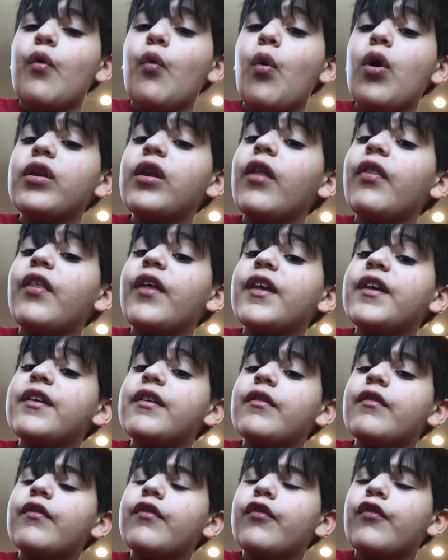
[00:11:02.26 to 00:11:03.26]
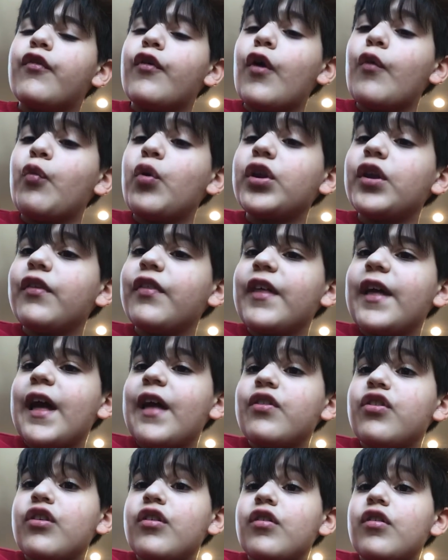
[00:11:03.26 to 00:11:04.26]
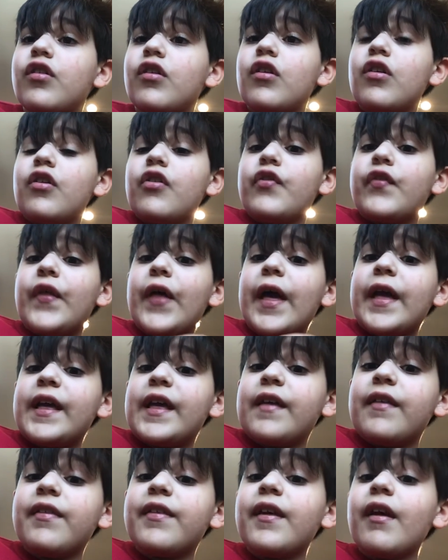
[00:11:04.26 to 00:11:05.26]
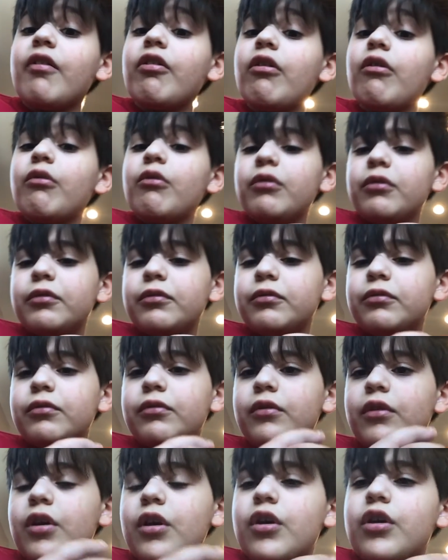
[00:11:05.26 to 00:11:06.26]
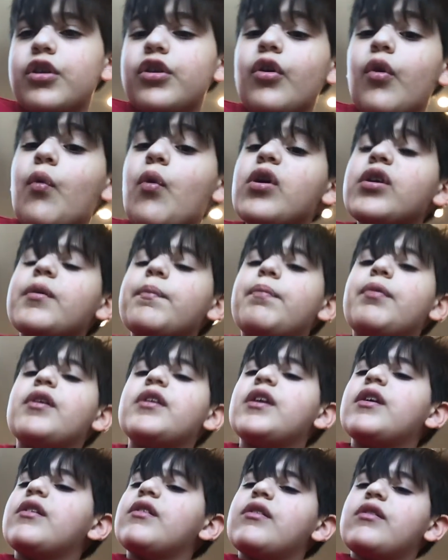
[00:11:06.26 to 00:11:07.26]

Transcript: that one of the edges that is yellow, you want to